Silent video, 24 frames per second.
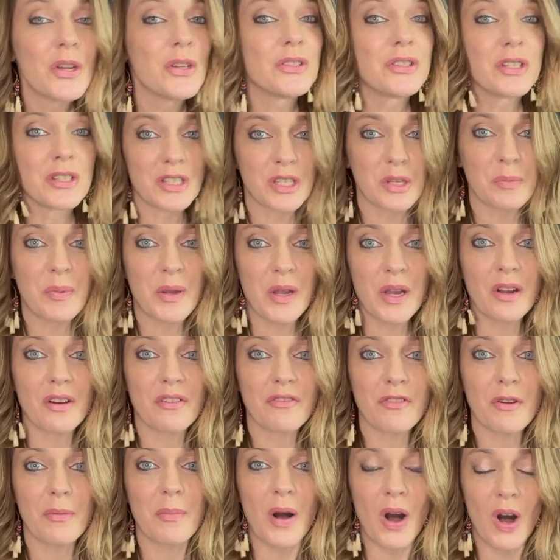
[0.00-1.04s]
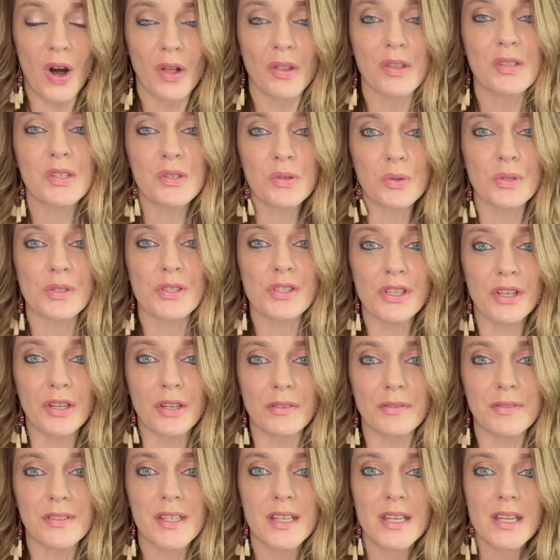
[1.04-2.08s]
disappeared from all the store
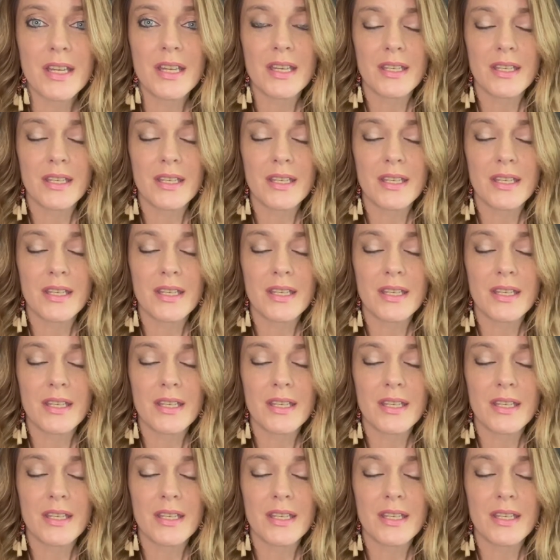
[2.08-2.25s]
shelves.